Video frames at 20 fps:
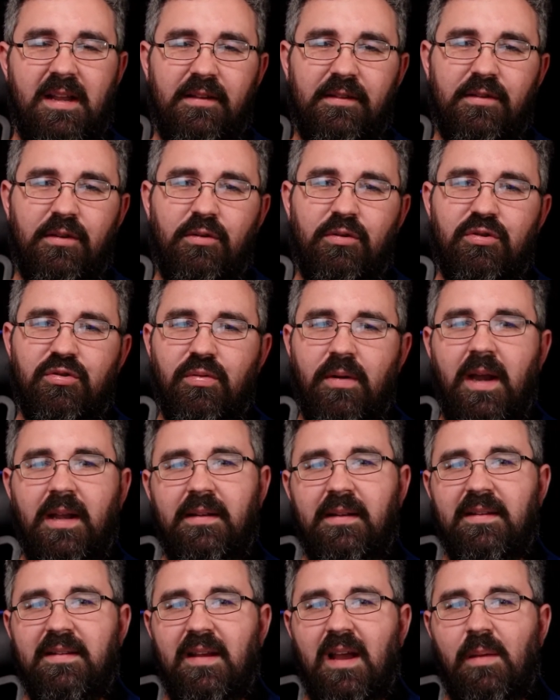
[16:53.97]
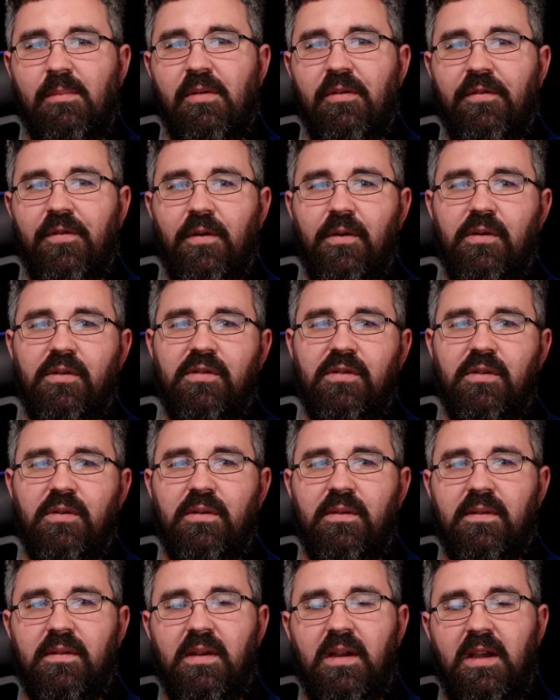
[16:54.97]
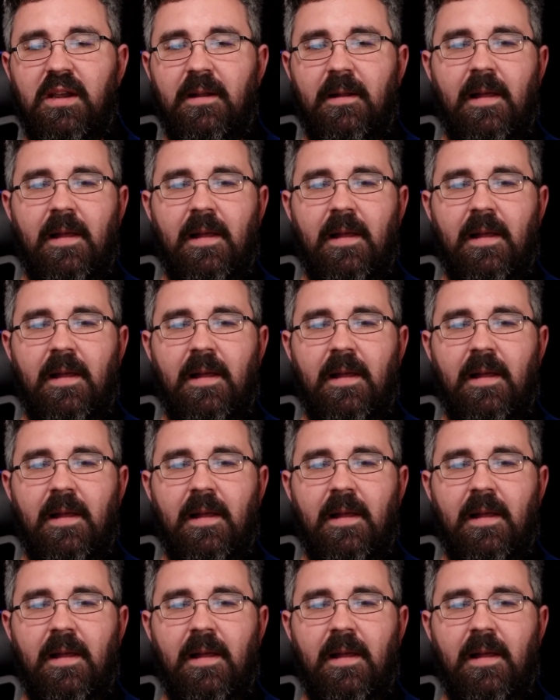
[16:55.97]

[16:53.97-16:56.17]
So trying to time your photo shoots